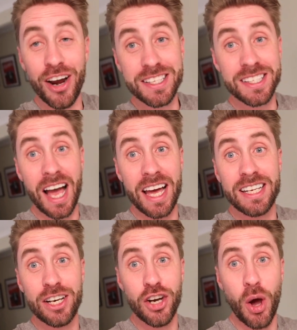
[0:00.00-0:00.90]
Honestly, I
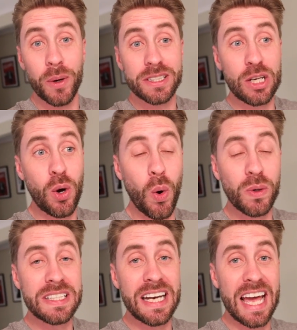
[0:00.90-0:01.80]
didn't know what to
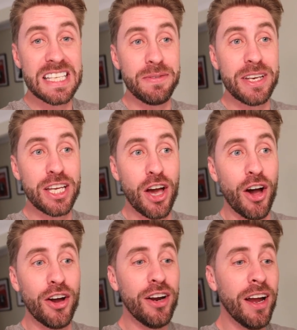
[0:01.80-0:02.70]
call today's
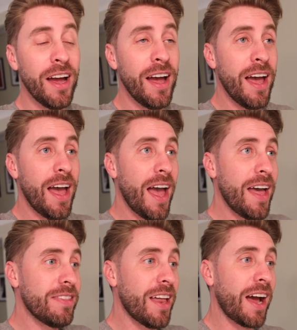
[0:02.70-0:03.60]
video,
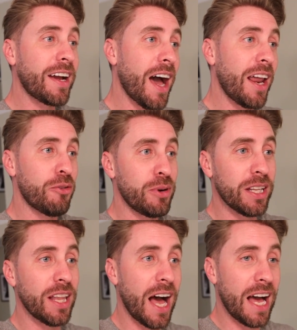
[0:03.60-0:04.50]
and then I kind of
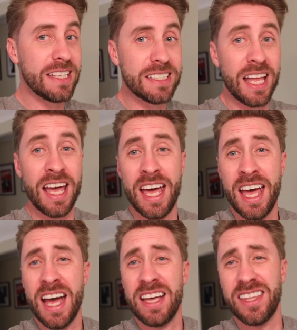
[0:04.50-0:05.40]
realized
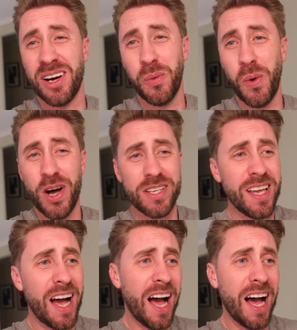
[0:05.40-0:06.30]
that it
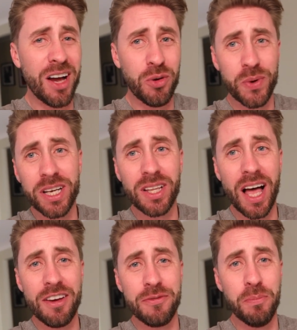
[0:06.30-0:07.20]
was our real
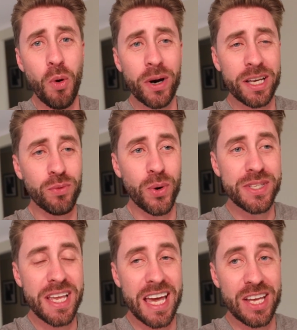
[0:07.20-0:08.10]
life morning
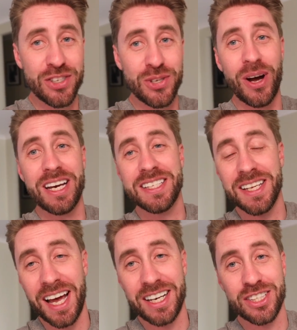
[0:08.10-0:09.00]
routine, so I
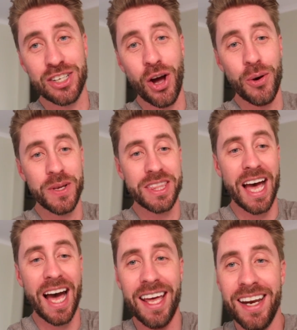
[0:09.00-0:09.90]
decided to go with
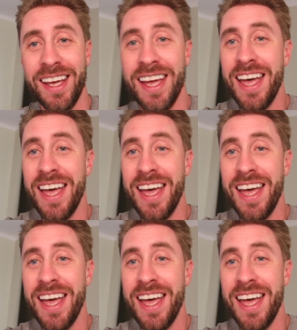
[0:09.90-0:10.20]
that.